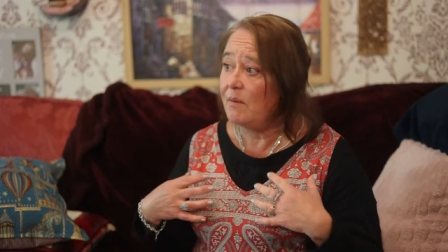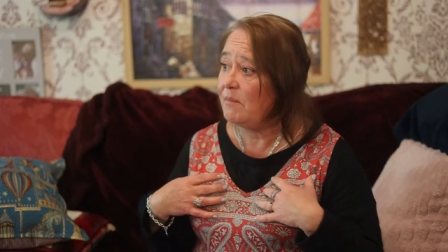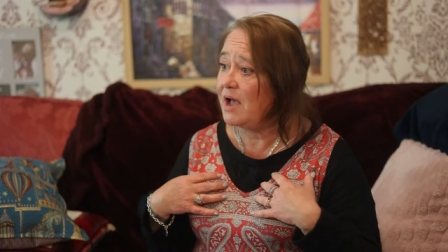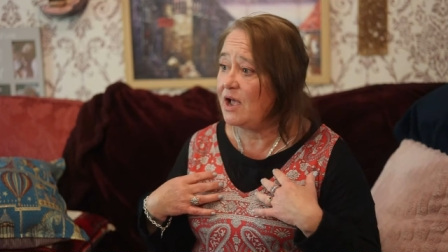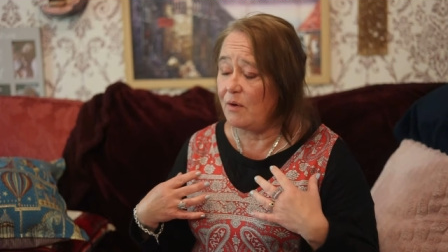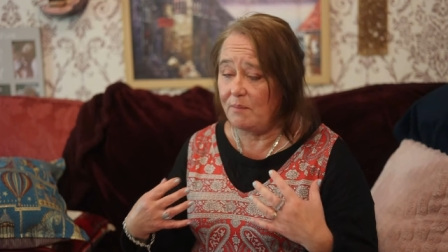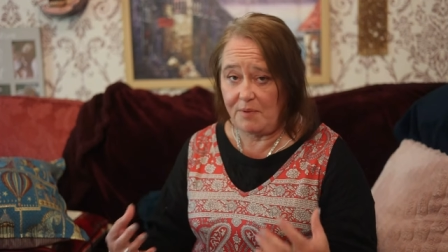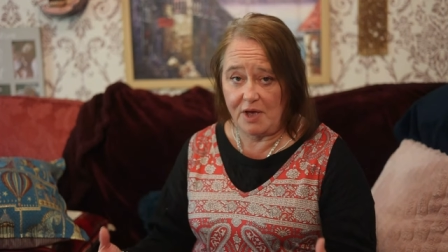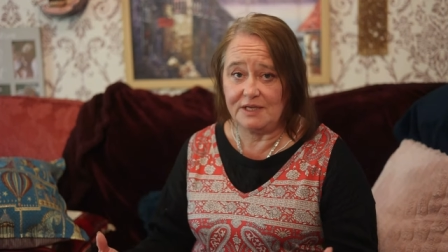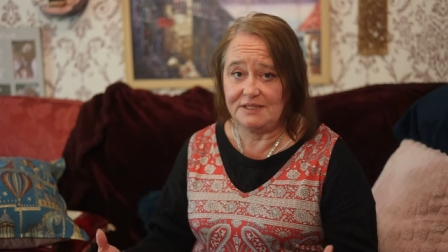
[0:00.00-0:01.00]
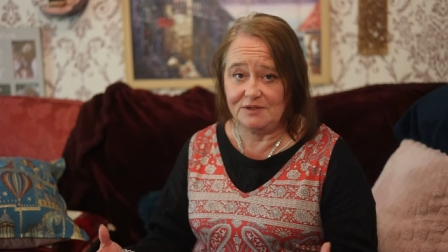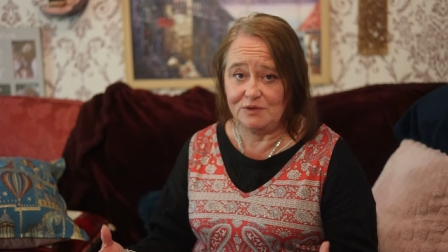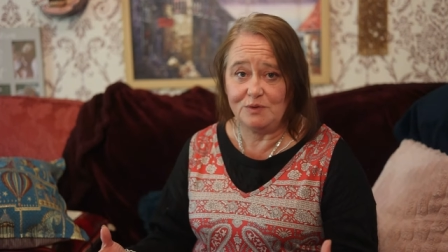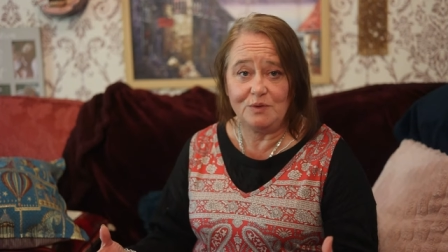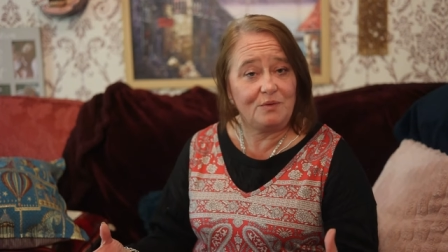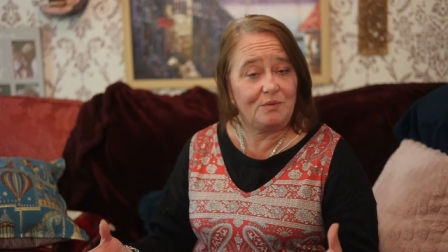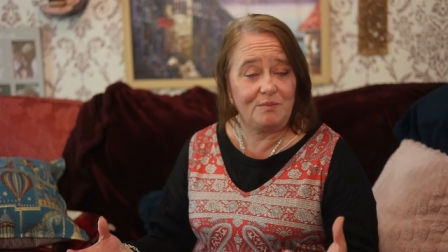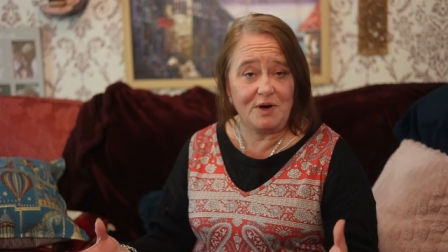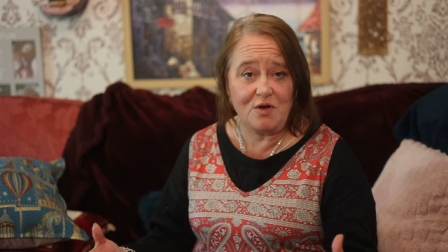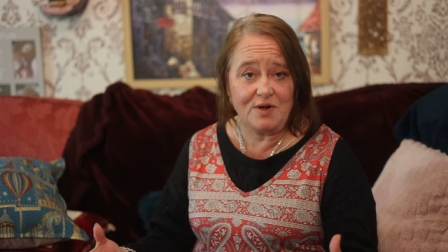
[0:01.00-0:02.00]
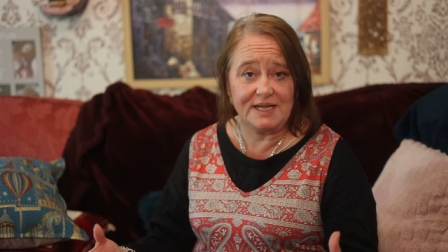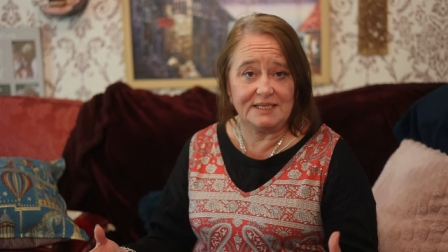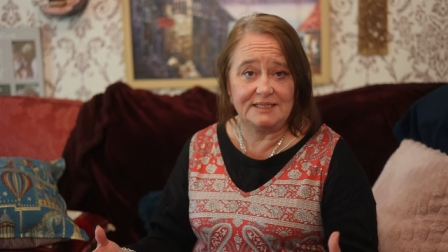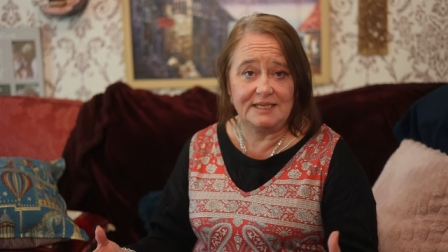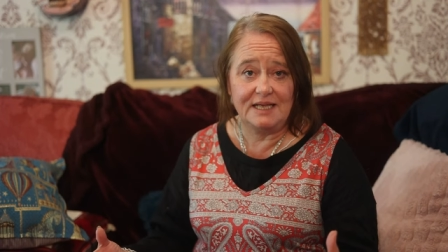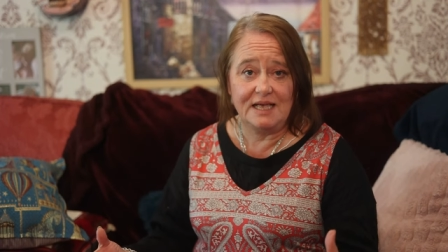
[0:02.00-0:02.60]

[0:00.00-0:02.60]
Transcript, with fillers: my own personal belongings.